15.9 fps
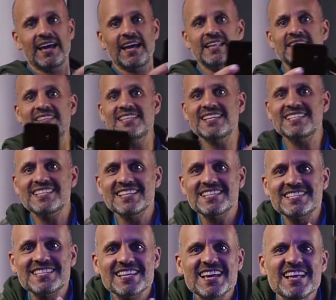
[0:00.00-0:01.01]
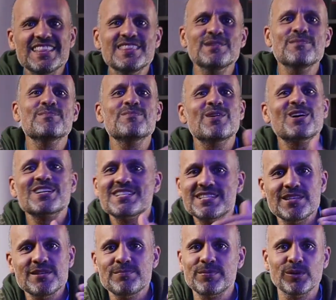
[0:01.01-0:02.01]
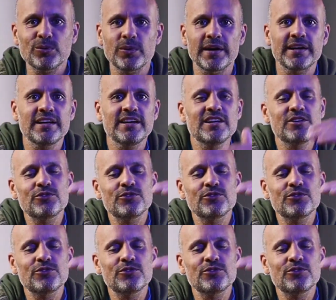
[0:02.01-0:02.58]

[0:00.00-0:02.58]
And this is the more simple way